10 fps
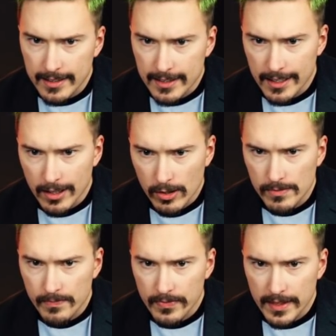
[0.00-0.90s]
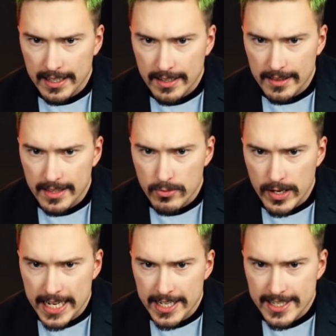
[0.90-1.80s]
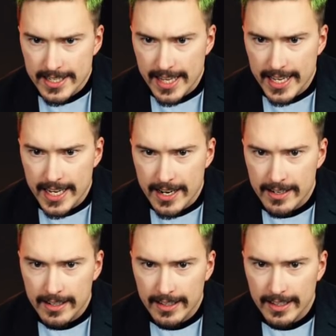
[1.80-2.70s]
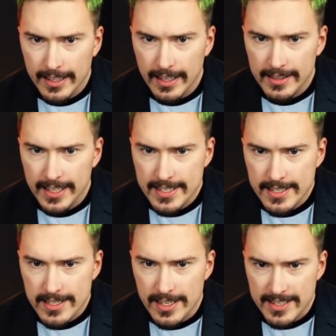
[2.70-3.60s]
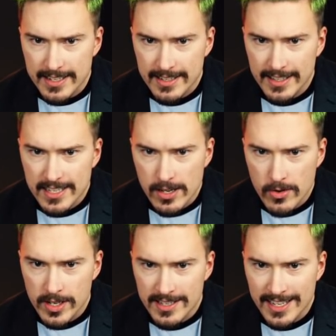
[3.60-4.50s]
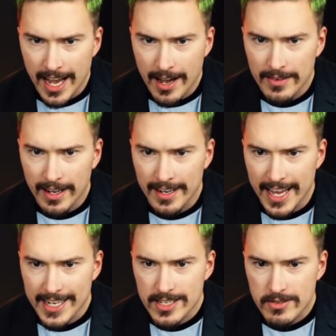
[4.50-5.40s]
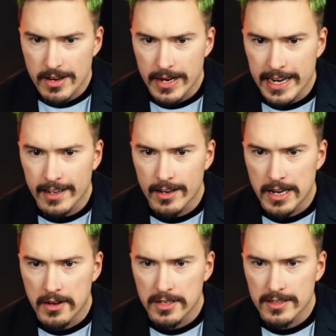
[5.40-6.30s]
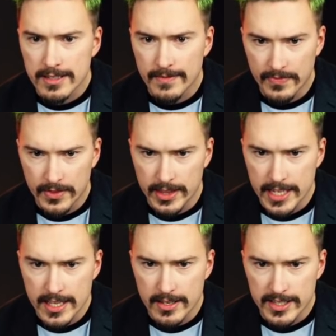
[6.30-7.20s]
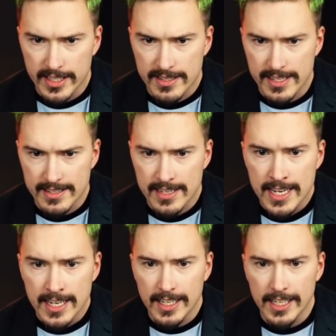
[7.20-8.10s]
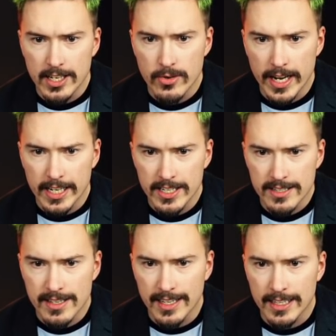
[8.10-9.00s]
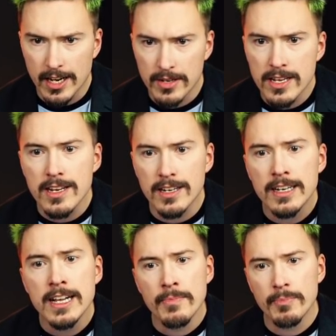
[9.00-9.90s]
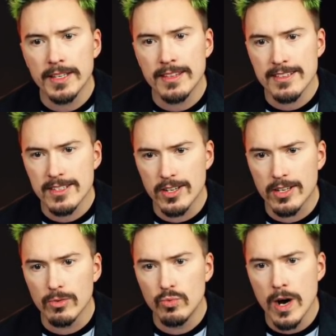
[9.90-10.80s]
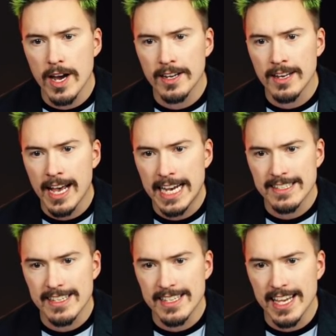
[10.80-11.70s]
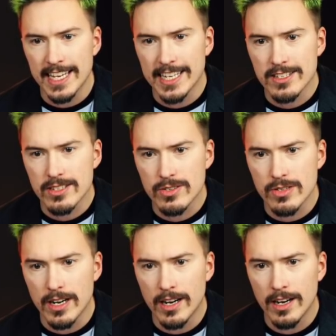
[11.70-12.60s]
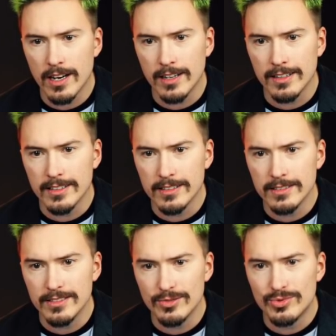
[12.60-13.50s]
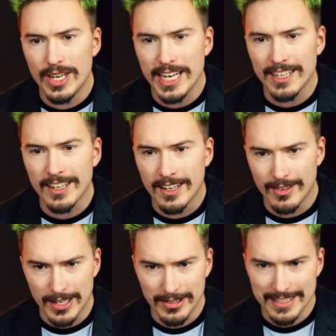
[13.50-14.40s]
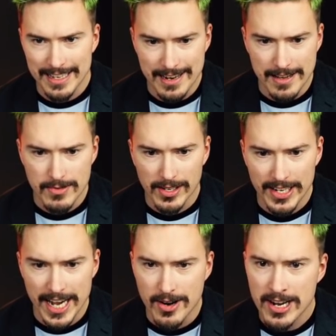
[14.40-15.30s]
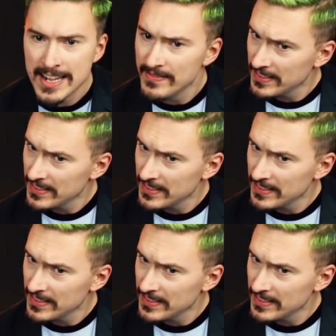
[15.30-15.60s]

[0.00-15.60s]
little, like the radius thing here, this node doesn't have an extra ring around it. Neither does this inner radius thing down here, but circle 1 has this extra ring around it. And I will now